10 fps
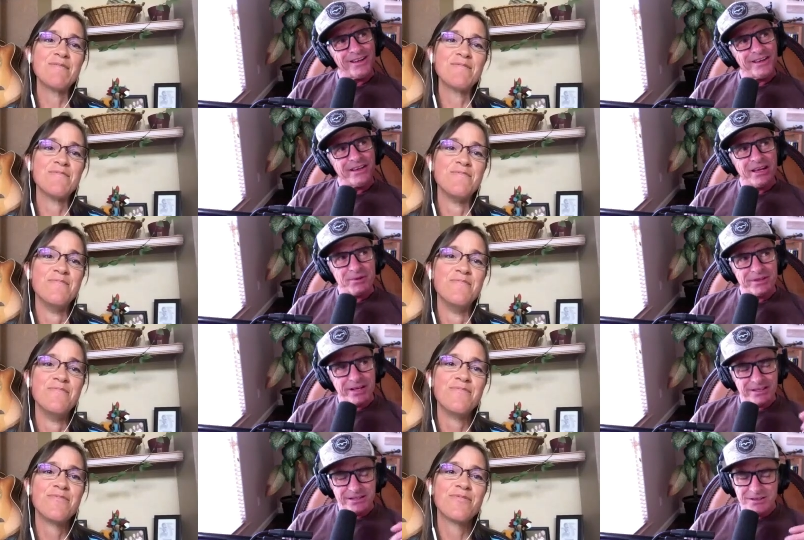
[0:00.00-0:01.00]
Speaker 1: yeah but
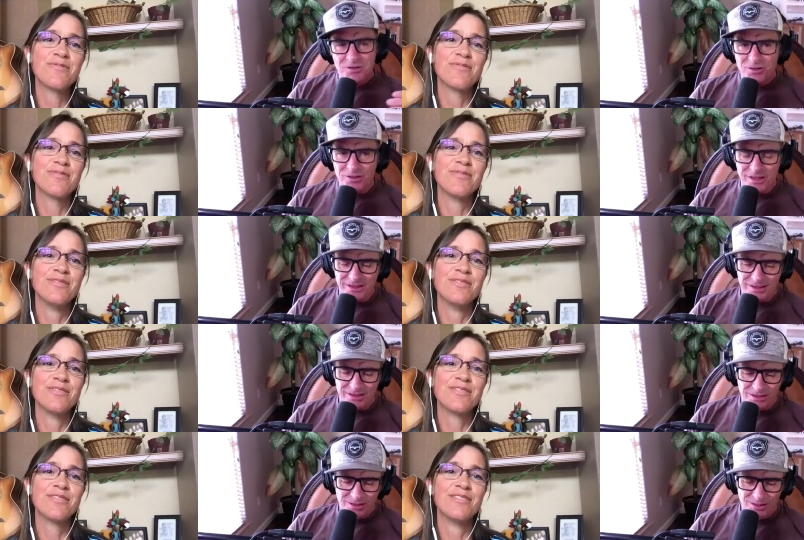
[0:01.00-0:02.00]
that the,
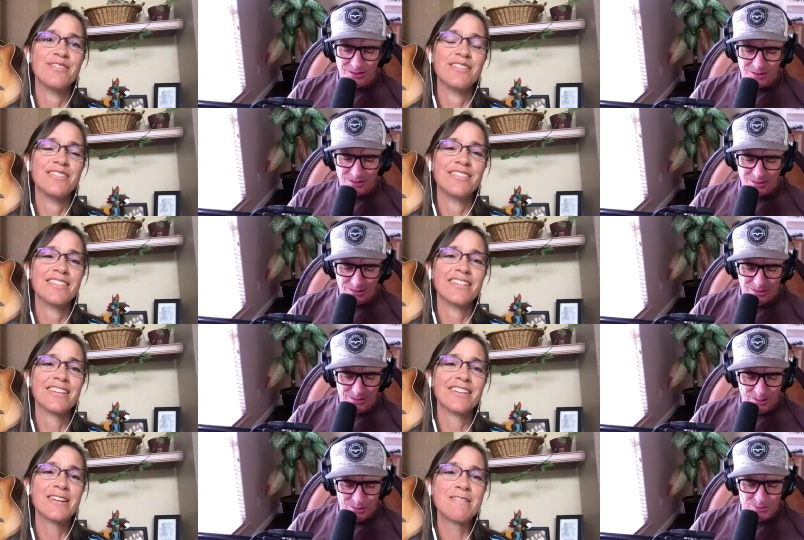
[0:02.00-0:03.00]

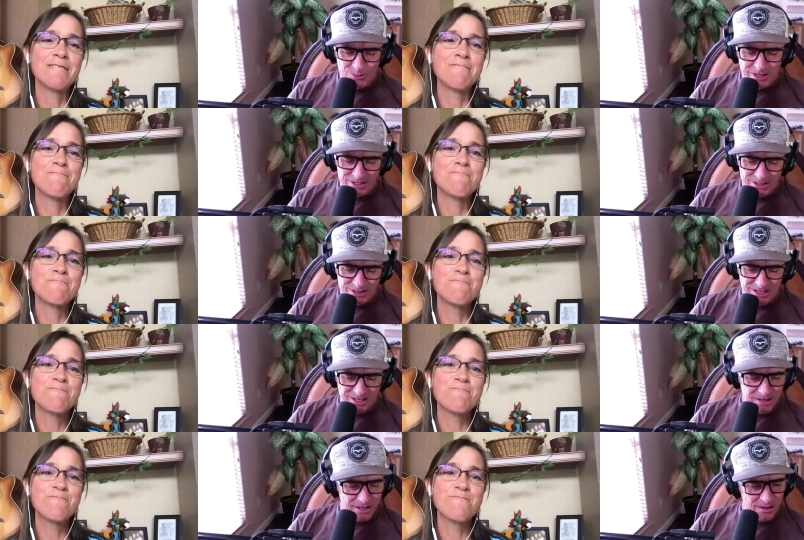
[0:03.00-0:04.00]
those ratios
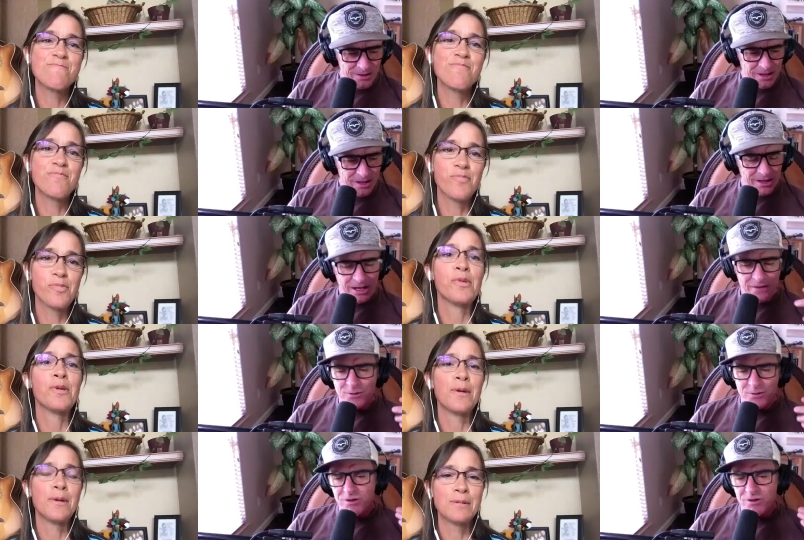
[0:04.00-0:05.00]
that you know
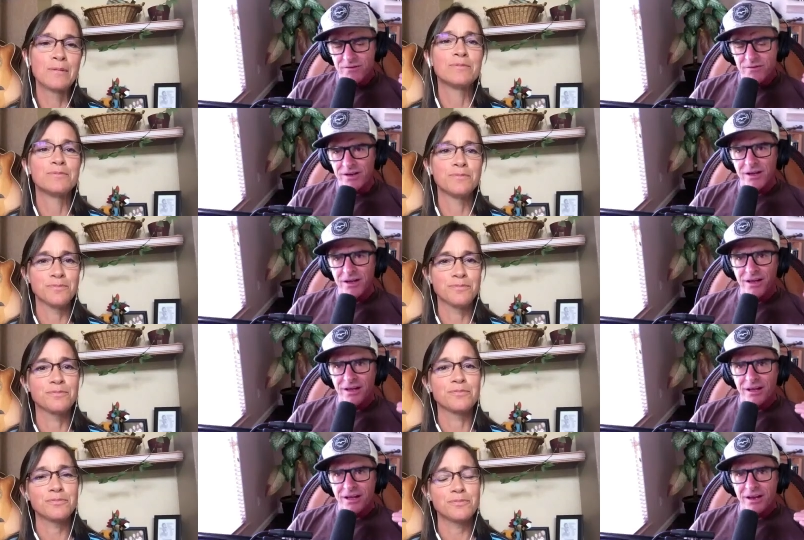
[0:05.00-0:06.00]
if you give it
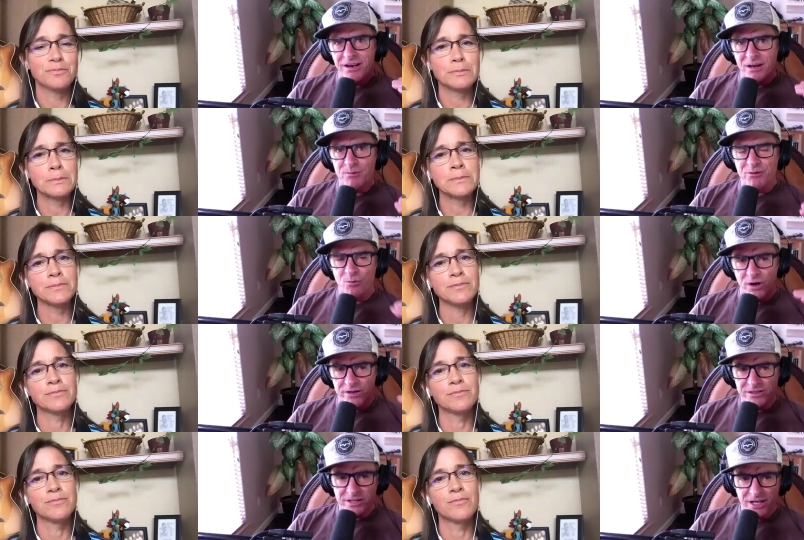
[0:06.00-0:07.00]
a number from
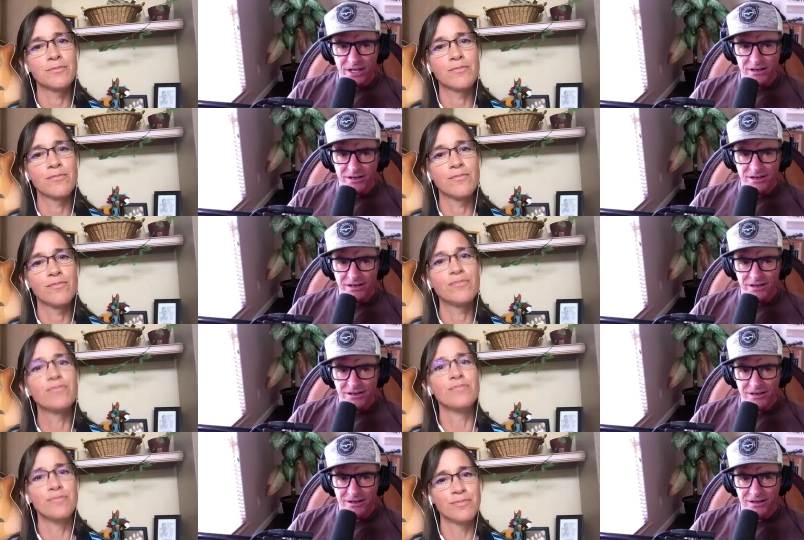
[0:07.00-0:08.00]
one to 10
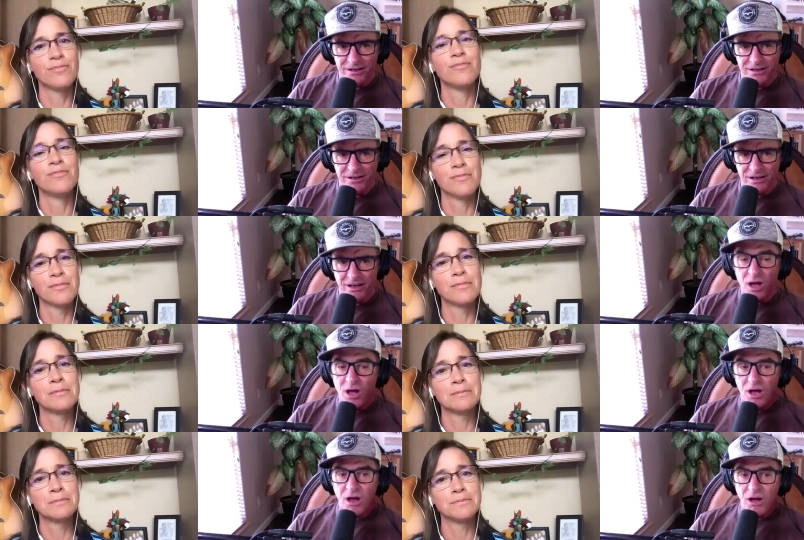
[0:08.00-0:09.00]
mm-hmm.
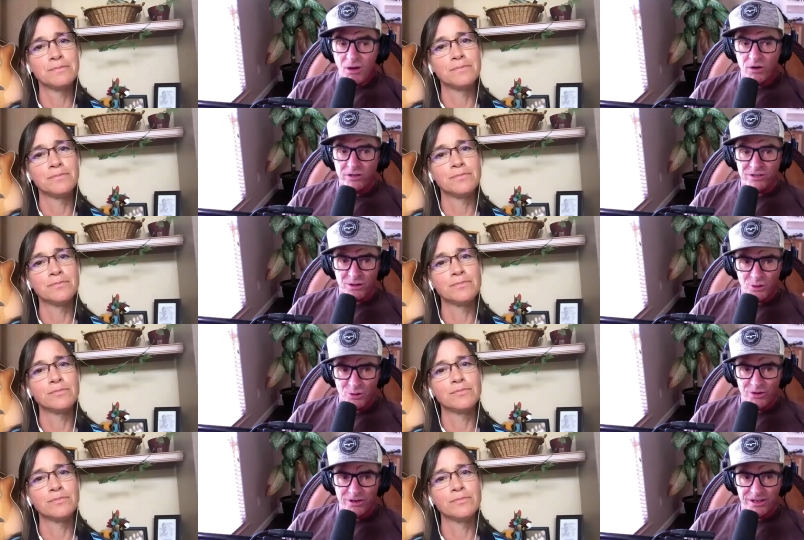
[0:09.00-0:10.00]
I wanted to
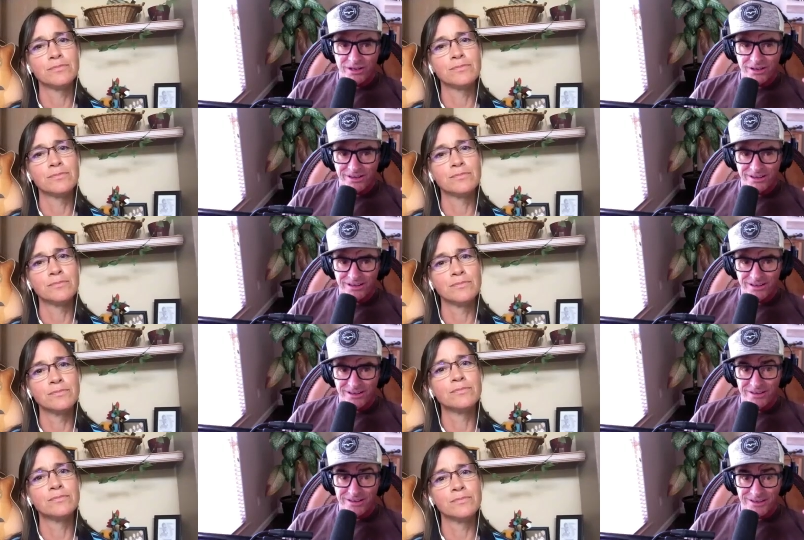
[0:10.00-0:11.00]
learn,
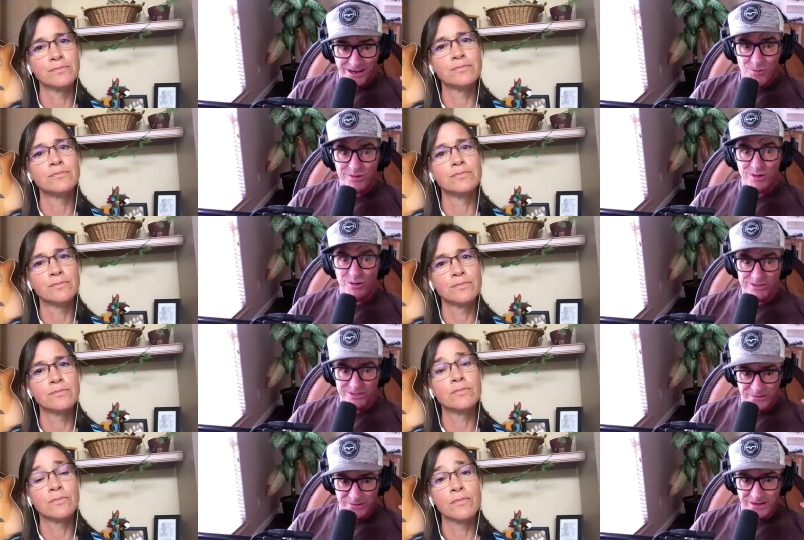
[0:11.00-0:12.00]
I wanted to learn
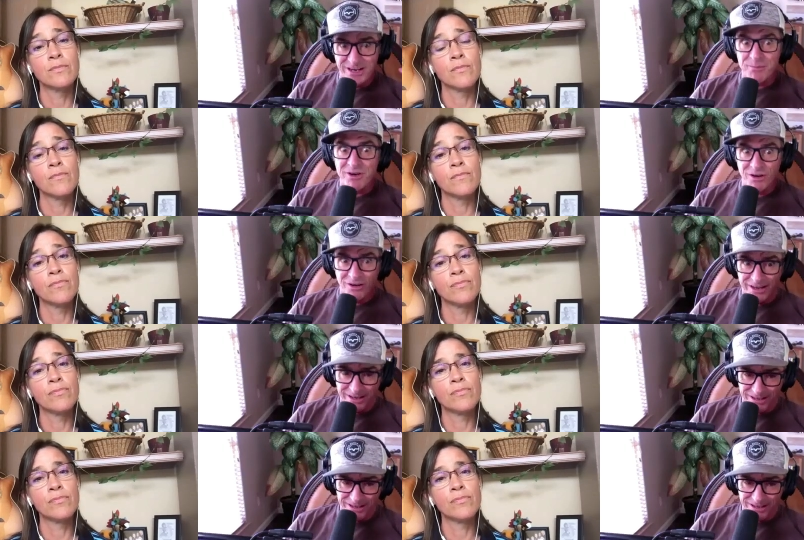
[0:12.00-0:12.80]
stuff at a number 9